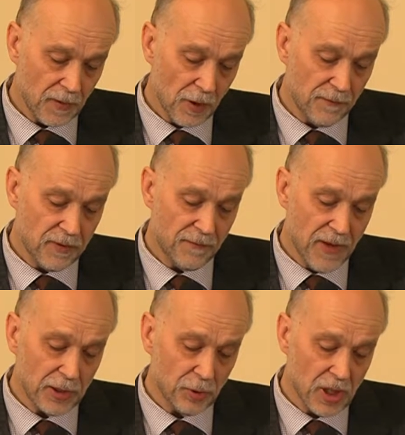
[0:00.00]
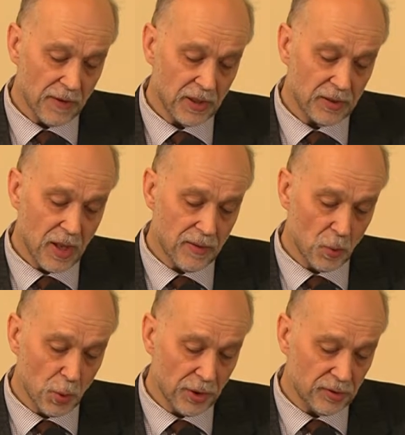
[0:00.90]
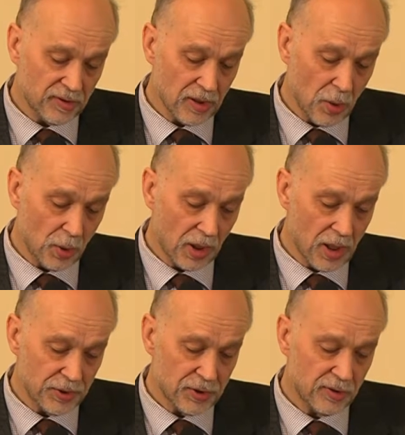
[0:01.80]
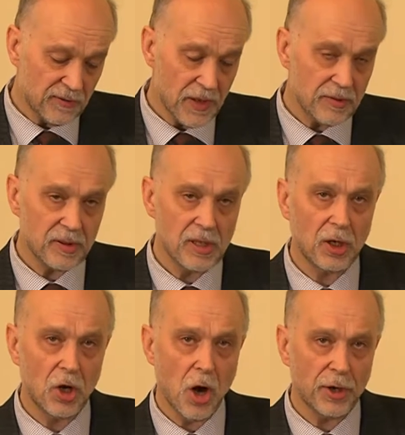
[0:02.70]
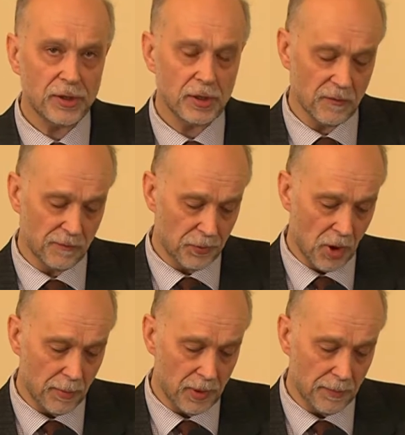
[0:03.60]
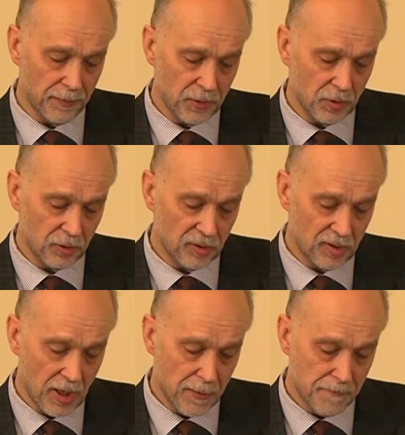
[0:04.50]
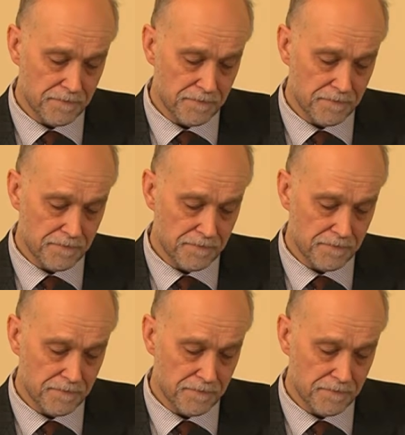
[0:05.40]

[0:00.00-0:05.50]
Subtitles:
Of the value of life. In other words, our culture is facing a cognitive problem, you could say.